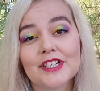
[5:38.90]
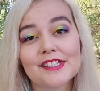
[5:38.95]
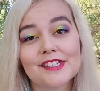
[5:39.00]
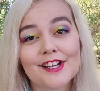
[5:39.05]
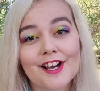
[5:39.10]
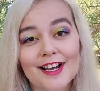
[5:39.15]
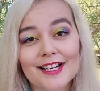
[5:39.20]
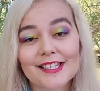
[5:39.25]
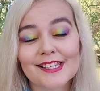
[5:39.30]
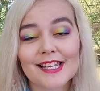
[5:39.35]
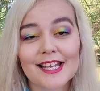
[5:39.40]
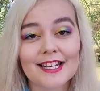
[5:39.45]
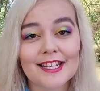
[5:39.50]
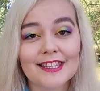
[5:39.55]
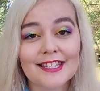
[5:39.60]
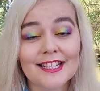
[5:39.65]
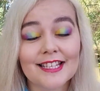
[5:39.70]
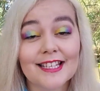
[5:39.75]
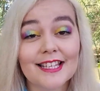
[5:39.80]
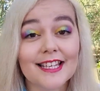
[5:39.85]
has taught us
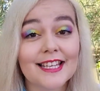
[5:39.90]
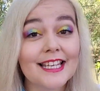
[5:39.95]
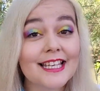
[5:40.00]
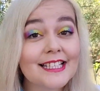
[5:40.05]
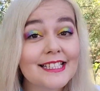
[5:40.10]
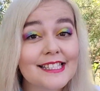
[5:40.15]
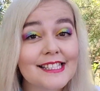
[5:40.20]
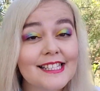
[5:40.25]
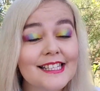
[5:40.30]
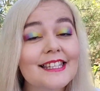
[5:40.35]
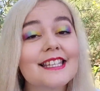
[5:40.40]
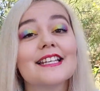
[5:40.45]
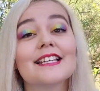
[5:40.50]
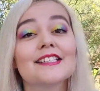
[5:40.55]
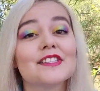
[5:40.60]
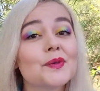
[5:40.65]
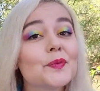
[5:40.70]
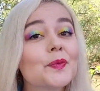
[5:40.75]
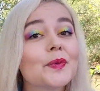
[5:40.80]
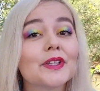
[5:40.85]
anything, it's that
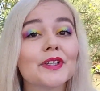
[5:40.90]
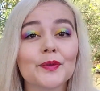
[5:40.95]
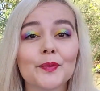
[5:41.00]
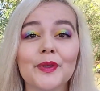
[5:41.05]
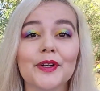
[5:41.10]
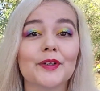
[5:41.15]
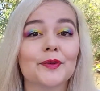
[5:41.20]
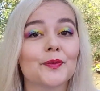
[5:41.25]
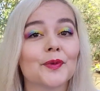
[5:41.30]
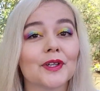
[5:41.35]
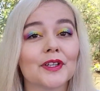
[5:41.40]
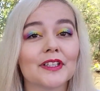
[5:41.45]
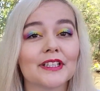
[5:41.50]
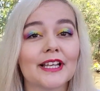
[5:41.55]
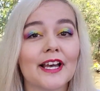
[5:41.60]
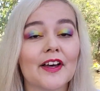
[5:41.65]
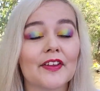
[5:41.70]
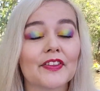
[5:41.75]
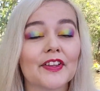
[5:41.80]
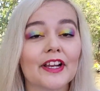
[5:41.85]
it's a really weird world
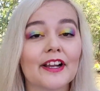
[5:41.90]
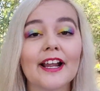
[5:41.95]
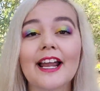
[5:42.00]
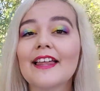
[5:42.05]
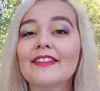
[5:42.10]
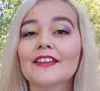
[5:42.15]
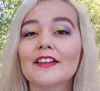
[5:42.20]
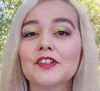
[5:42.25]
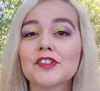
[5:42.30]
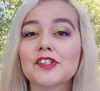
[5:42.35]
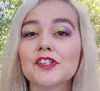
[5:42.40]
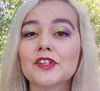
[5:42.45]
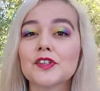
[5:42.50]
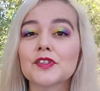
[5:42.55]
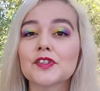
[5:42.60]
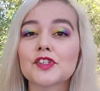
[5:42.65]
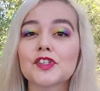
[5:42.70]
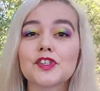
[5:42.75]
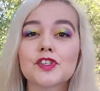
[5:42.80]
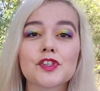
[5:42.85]
out there, and there's still
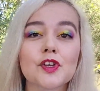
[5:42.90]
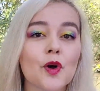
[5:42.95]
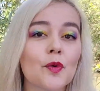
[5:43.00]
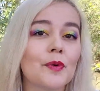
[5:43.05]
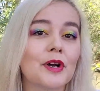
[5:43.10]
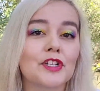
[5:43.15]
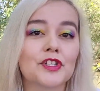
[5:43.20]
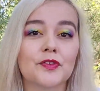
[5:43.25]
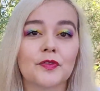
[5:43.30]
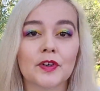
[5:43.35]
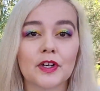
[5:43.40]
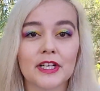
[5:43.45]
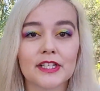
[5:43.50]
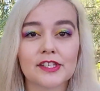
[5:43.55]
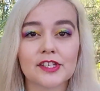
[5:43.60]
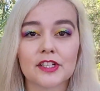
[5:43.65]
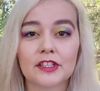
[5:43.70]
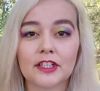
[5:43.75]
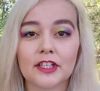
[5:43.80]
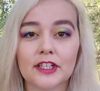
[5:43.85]
so much for
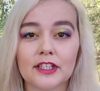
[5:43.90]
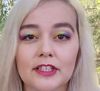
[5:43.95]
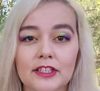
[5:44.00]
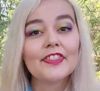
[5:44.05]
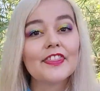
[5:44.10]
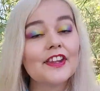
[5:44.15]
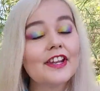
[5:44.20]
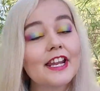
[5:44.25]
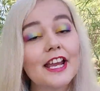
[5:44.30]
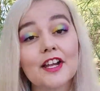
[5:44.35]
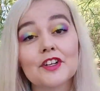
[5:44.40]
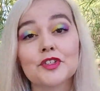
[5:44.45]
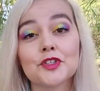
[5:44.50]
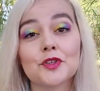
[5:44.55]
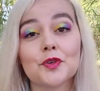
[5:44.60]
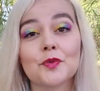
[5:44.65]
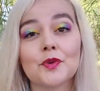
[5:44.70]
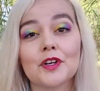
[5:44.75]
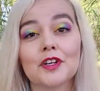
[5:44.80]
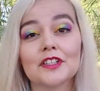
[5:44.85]
us to learn. The
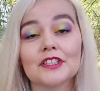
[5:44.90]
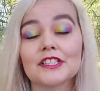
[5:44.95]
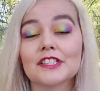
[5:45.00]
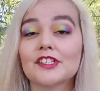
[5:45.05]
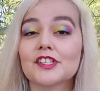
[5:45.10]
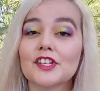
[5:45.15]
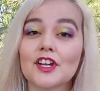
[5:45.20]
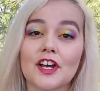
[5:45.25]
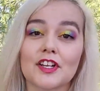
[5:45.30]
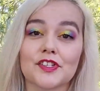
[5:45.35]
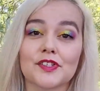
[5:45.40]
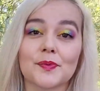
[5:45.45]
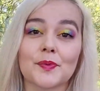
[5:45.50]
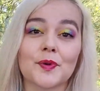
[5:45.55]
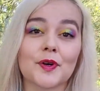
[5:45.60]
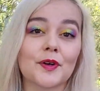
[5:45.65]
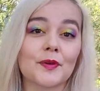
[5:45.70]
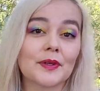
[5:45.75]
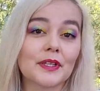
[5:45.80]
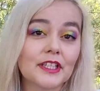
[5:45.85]
natural world does not
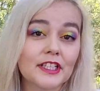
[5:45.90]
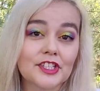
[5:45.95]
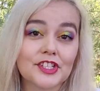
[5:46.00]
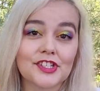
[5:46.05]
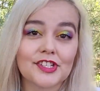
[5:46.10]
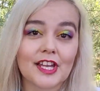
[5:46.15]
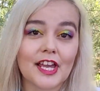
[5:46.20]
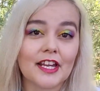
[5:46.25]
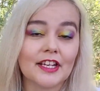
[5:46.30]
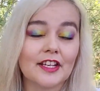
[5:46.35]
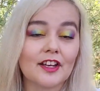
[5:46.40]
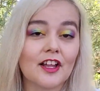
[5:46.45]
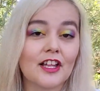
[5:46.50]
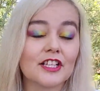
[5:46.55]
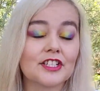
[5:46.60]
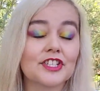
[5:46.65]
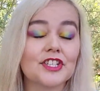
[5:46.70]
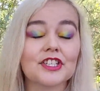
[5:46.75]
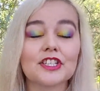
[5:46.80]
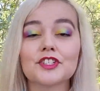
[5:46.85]
support religious
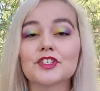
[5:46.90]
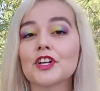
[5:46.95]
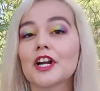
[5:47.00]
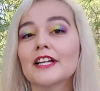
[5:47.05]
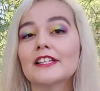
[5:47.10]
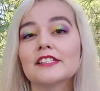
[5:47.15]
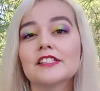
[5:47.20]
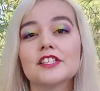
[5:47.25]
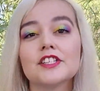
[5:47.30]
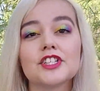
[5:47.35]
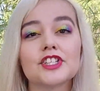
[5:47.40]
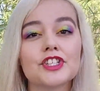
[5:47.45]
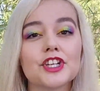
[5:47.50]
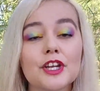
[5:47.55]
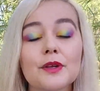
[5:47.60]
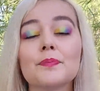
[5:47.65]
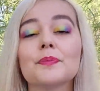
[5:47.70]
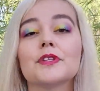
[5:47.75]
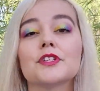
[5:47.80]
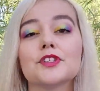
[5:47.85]
ideology that tries to
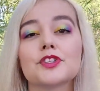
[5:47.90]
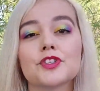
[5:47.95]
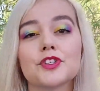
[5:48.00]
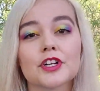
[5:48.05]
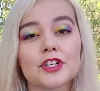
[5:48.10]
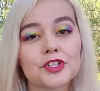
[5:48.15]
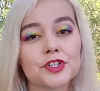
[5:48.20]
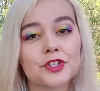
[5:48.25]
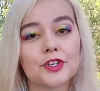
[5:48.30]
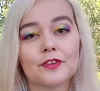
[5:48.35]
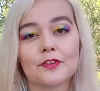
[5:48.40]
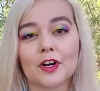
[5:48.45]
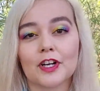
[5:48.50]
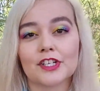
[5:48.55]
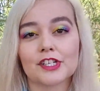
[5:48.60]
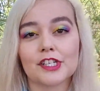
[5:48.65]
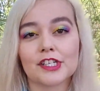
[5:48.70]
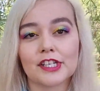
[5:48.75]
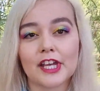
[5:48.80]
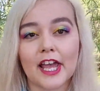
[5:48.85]
shape the structure of our
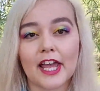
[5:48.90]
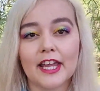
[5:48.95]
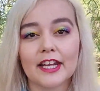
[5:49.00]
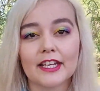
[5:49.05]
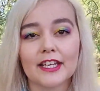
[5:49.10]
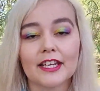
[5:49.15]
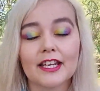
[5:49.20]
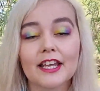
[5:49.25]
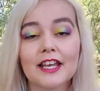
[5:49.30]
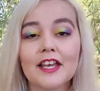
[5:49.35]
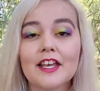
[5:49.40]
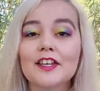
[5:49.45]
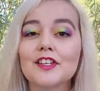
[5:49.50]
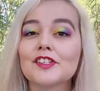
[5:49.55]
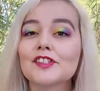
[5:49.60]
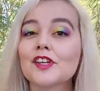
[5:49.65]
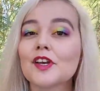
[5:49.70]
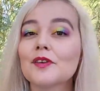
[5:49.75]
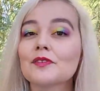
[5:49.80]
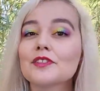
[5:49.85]
society.
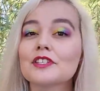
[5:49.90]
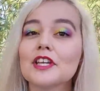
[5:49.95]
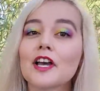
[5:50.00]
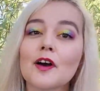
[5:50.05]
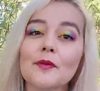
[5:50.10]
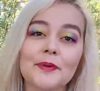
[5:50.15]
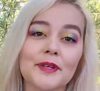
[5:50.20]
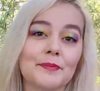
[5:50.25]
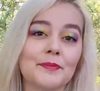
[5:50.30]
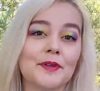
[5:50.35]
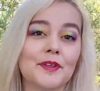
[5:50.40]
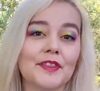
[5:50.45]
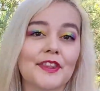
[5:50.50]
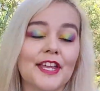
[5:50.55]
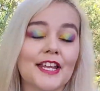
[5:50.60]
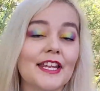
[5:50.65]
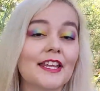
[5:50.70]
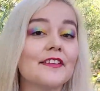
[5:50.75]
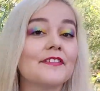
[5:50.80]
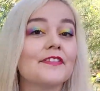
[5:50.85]
So tell people
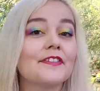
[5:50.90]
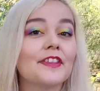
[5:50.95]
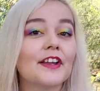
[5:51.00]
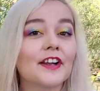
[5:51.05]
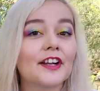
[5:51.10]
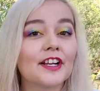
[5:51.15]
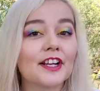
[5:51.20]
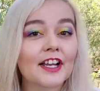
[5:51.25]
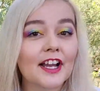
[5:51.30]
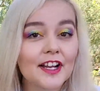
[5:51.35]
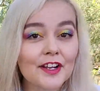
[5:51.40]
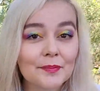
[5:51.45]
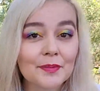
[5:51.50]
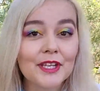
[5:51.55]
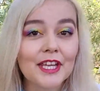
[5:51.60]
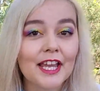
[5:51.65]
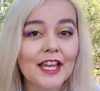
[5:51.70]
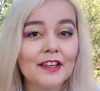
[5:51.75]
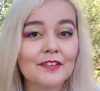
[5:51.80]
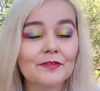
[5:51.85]
that if they're gonna
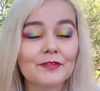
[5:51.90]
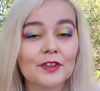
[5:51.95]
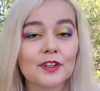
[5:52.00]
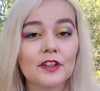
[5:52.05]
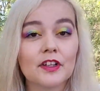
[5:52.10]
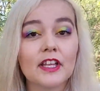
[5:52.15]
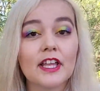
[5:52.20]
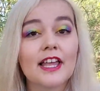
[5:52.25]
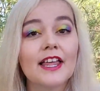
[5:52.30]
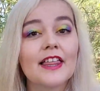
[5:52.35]
be hateful,